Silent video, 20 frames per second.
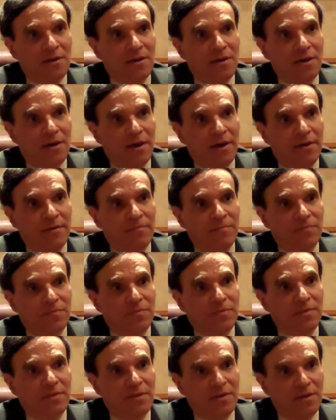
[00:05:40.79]

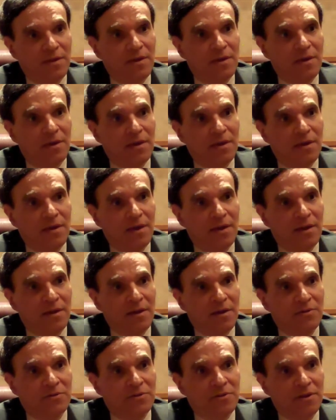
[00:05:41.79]
And
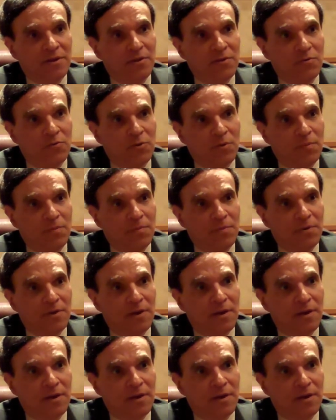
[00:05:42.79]
our study group